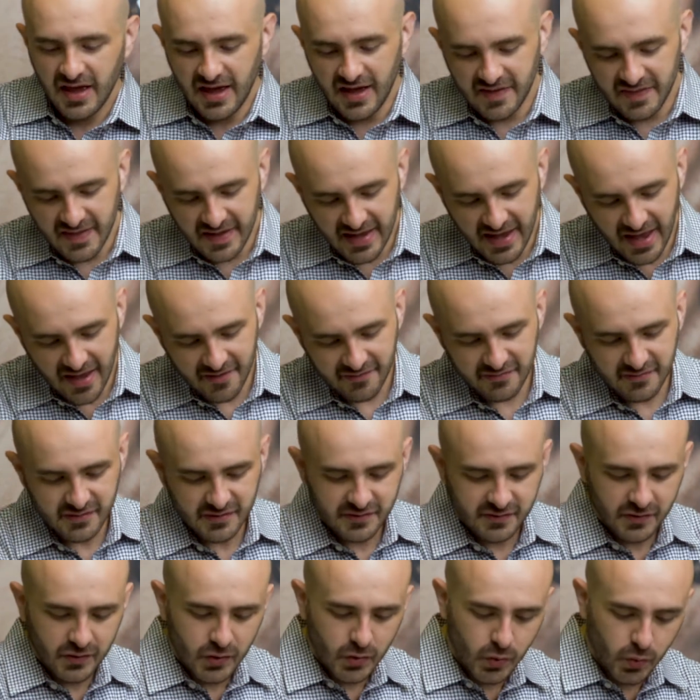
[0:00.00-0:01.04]
and they have
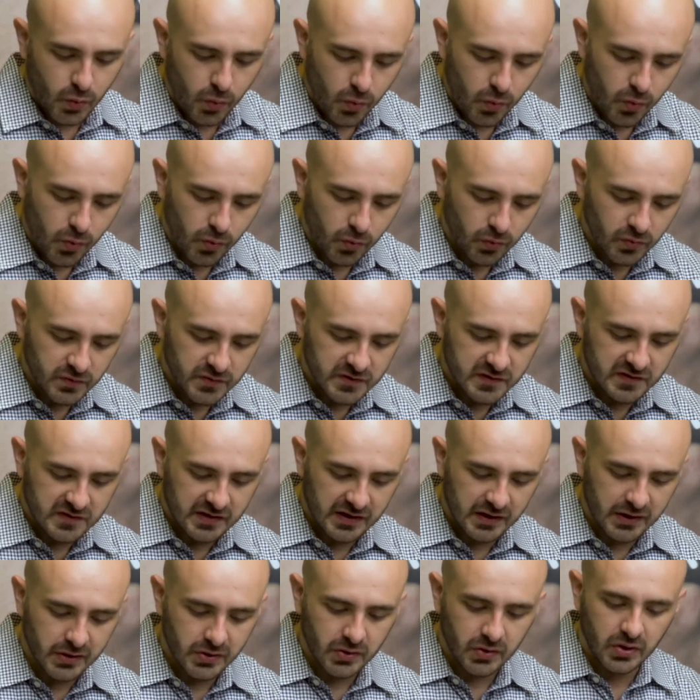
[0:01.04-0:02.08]
this cool
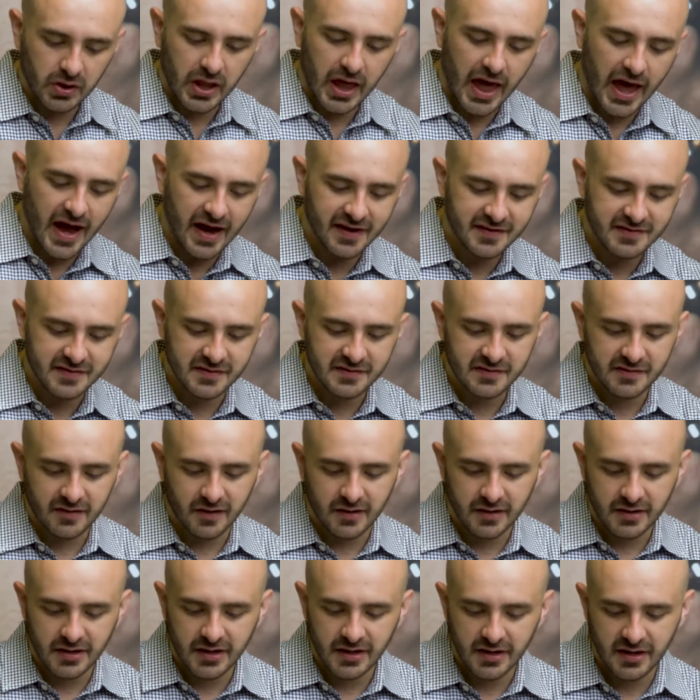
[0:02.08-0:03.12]
steel accents
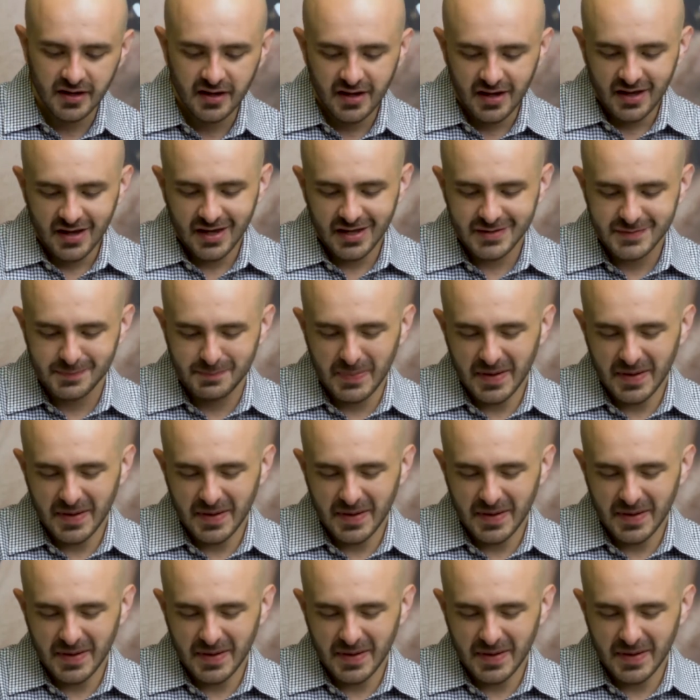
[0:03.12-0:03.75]
on it. It's